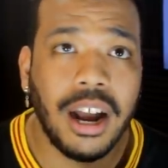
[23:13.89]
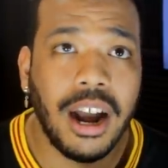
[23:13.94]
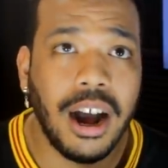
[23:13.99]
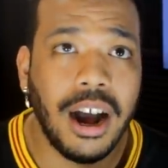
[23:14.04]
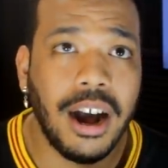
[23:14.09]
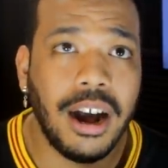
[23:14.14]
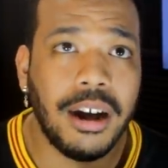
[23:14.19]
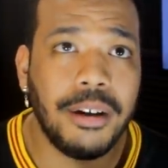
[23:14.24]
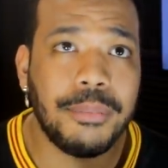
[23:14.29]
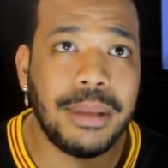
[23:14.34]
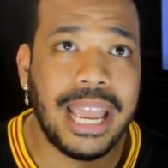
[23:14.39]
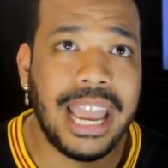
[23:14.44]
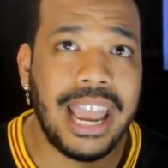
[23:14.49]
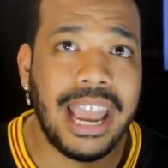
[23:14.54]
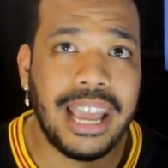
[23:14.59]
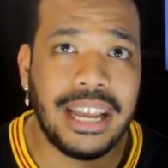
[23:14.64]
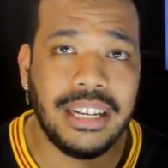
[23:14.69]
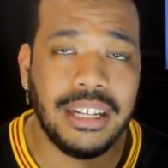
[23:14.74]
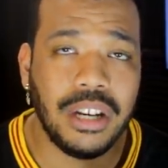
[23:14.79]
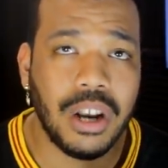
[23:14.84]

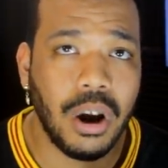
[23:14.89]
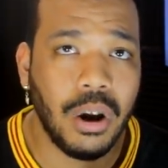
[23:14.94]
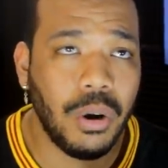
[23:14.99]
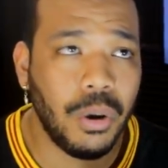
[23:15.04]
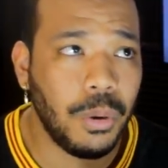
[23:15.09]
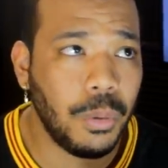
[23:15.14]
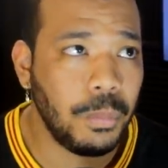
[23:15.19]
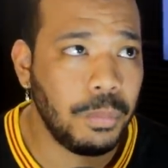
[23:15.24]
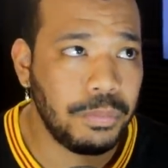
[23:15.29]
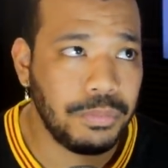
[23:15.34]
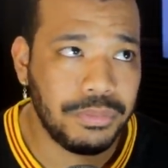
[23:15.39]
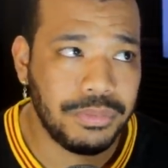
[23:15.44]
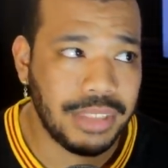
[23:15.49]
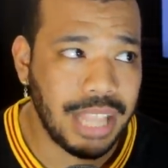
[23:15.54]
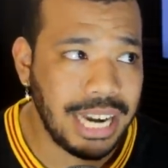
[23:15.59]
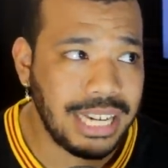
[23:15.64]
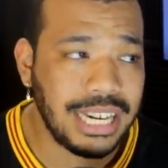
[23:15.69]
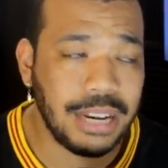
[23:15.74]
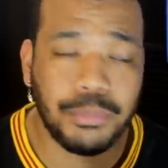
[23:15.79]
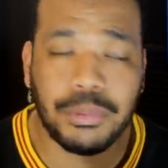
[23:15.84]
And, you know,
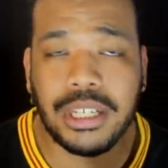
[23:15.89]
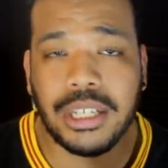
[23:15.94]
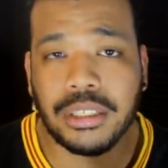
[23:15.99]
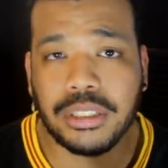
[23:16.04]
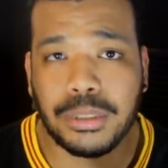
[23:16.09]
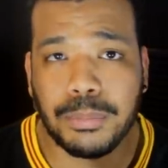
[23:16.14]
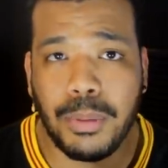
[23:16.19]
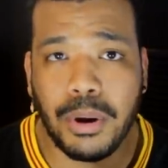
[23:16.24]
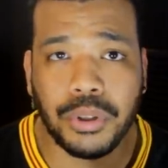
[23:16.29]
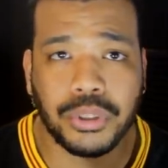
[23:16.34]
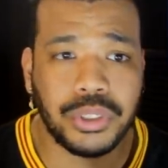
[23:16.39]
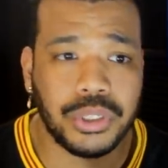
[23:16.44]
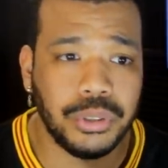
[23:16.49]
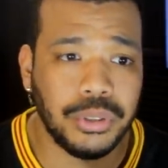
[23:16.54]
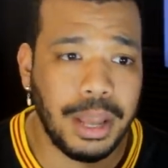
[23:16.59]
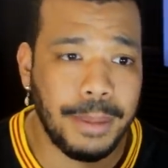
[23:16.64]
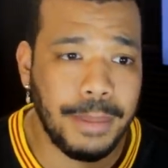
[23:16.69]
they did what they're supposed to.